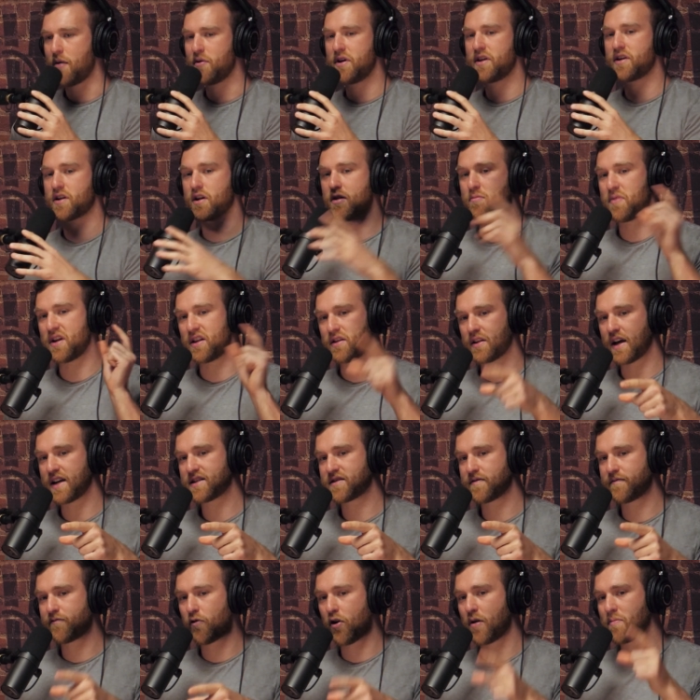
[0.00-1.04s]
either gonna be less
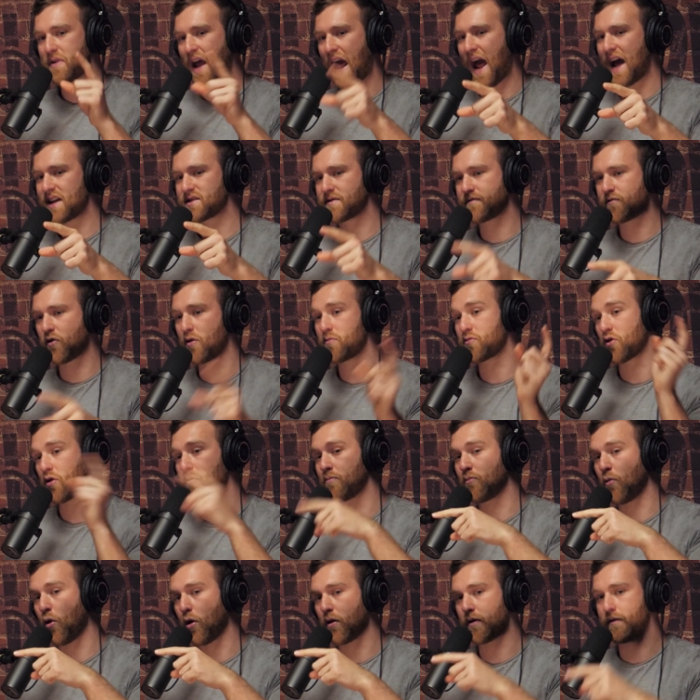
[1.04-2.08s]
informed, as informed, or
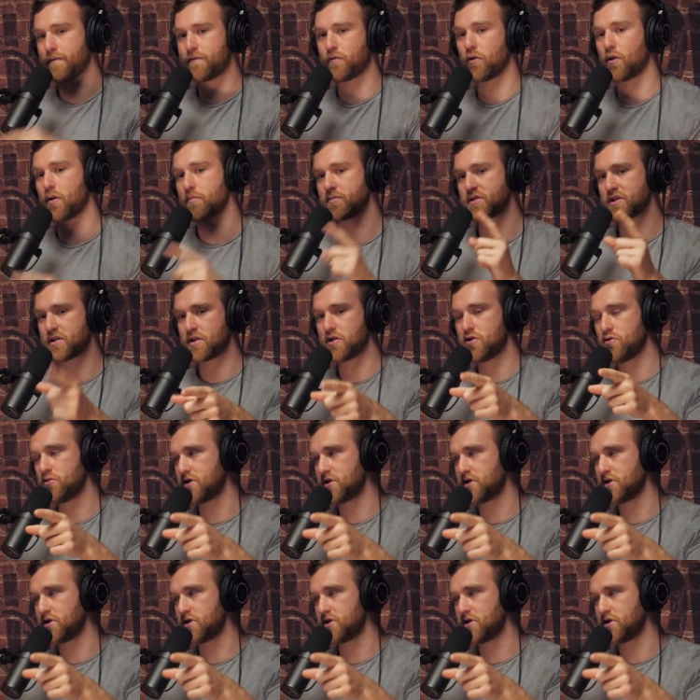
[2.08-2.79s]
more informed. So you